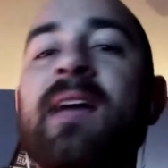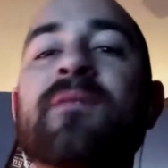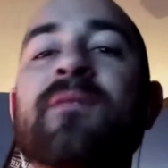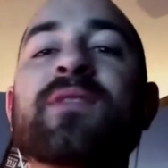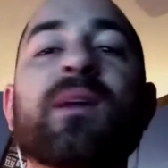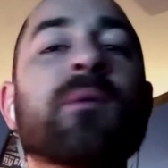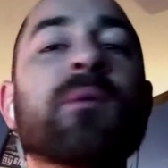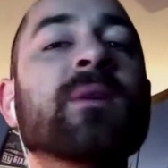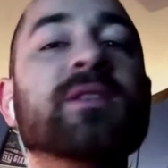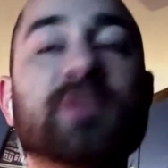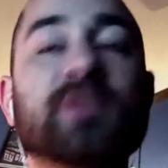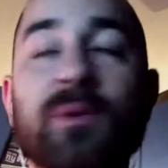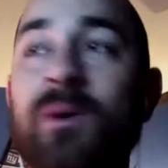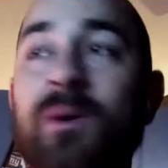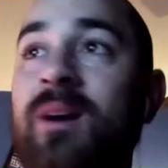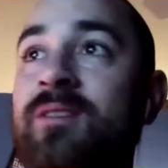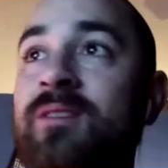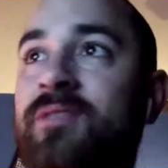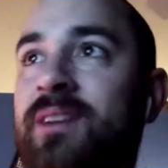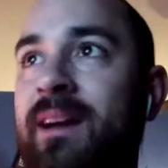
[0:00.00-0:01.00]
If they were
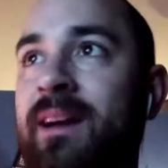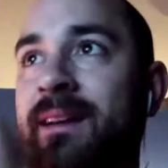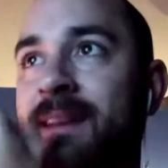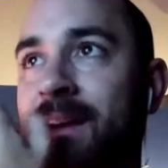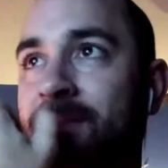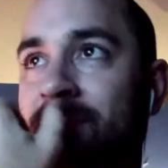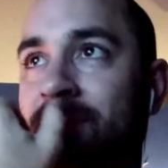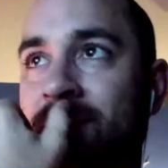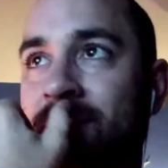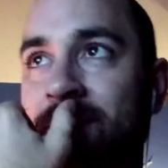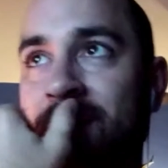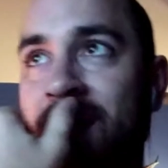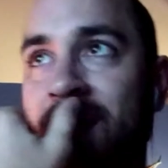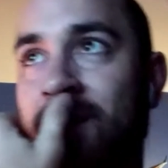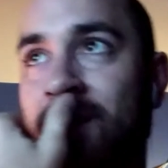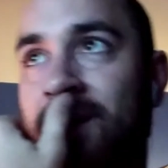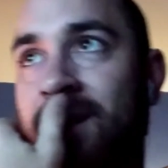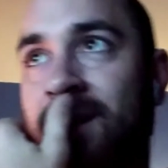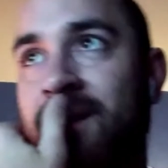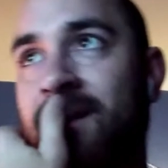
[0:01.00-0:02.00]
$200, I'd definitely
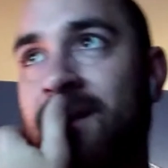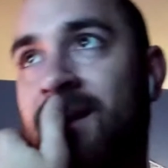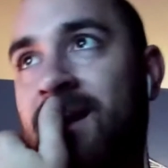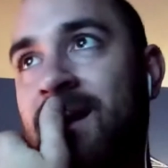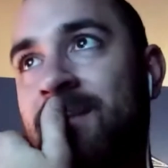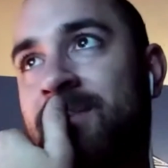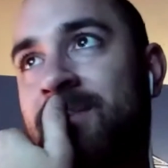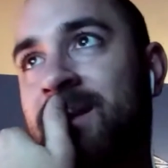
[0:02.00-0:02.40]
buy one.